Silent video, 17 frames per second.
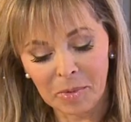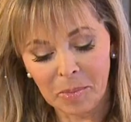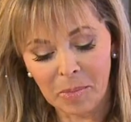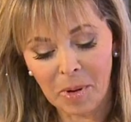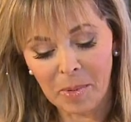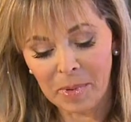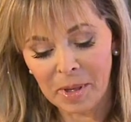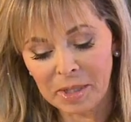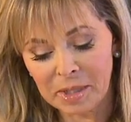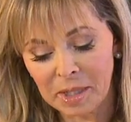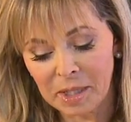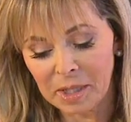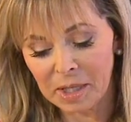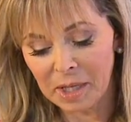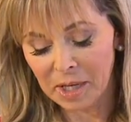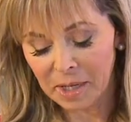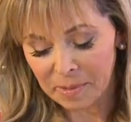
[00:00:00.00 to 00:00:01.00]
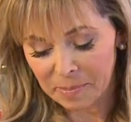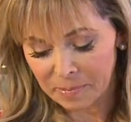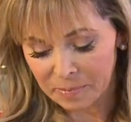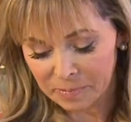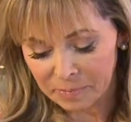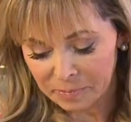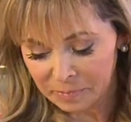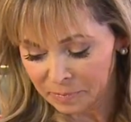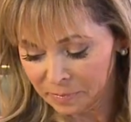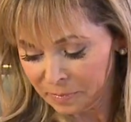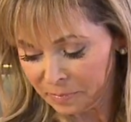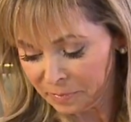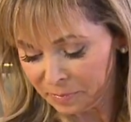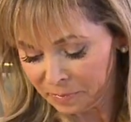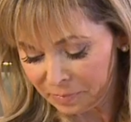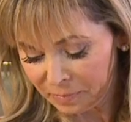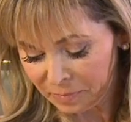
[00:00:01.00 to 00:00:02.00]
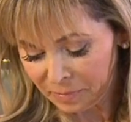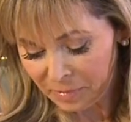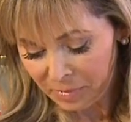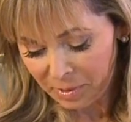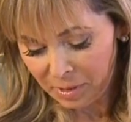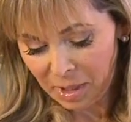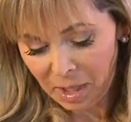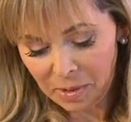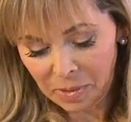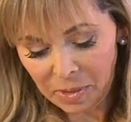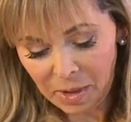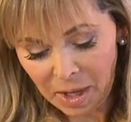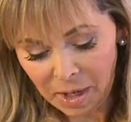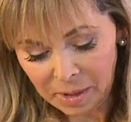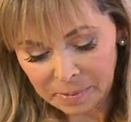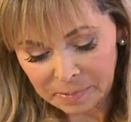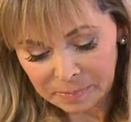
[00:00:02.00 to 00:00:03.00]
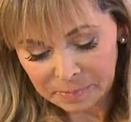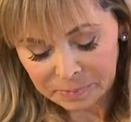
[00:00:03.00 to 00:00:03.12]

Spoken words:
pop that in here. And then